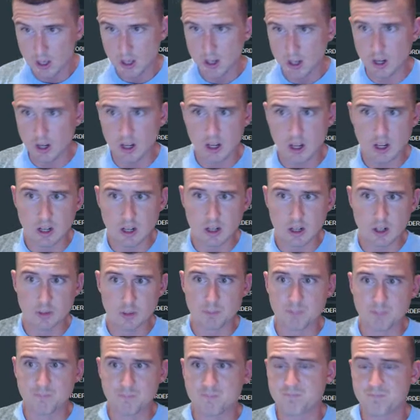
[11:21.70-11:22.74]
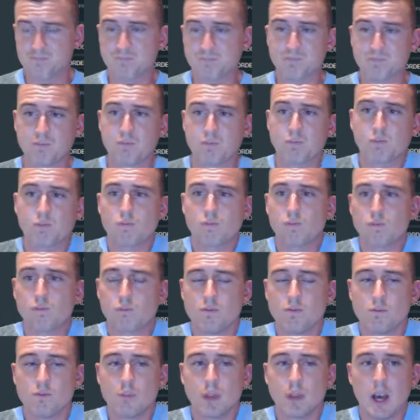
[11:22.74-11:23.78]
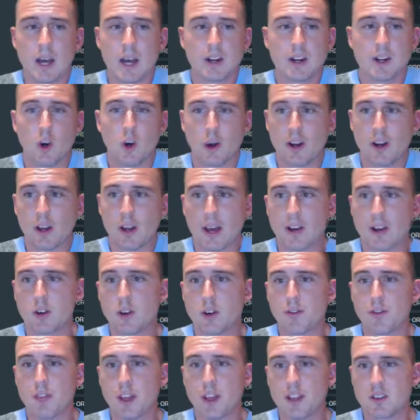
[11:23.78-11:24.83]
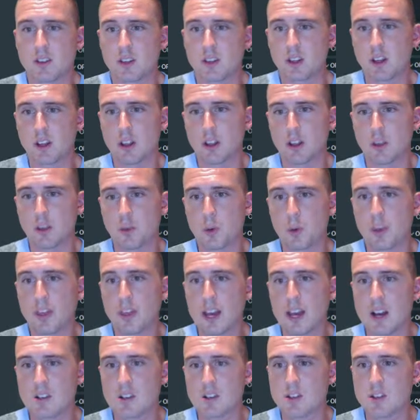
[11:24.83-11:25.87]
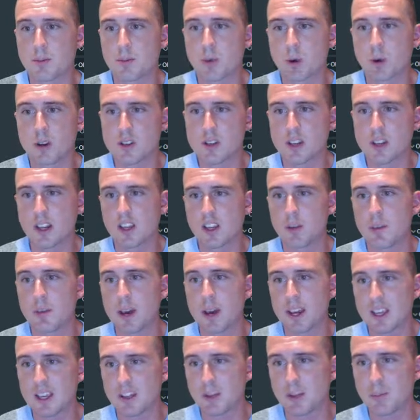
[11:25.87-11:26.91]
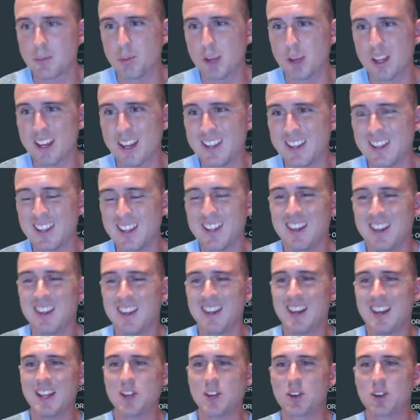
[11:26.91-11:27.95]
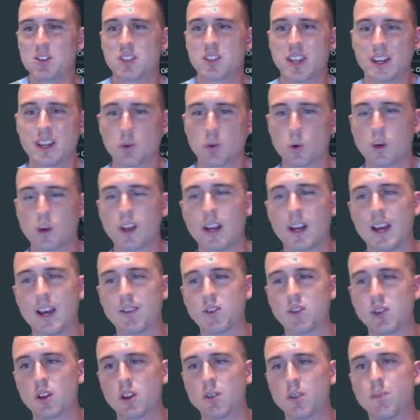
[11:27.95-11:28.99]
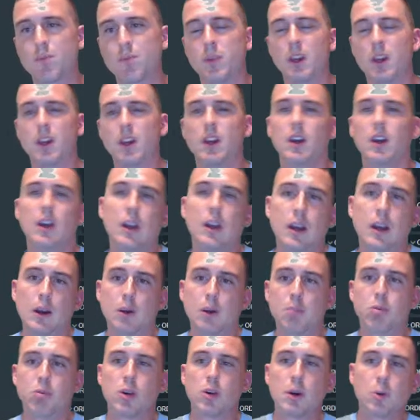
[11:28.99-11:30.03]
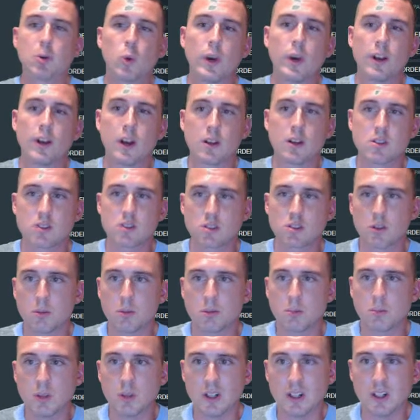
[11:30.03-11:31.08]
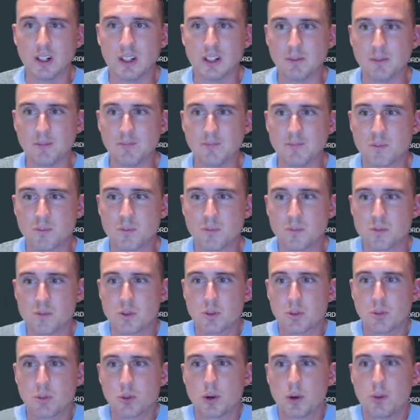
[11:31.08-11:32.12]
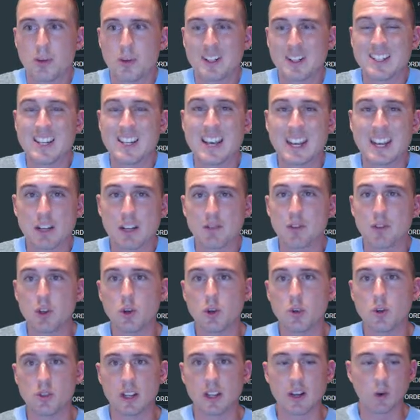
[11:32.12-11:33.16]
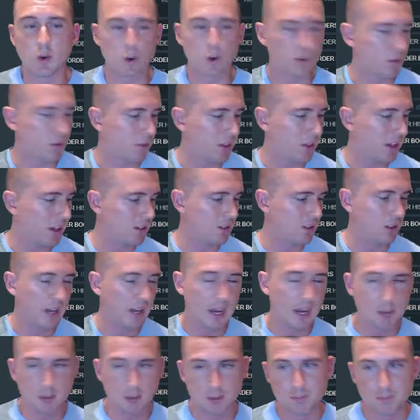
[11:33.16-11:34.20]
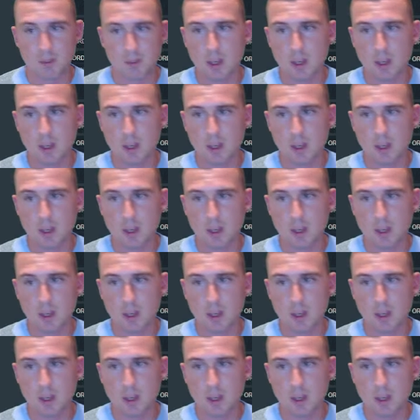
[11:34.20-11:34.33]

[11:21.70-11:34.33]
I don't know. I don't know if that 3,000 support is going to come back into play. It looks like we're going to have to probably wait on some pretty big negative news in order for that to happen.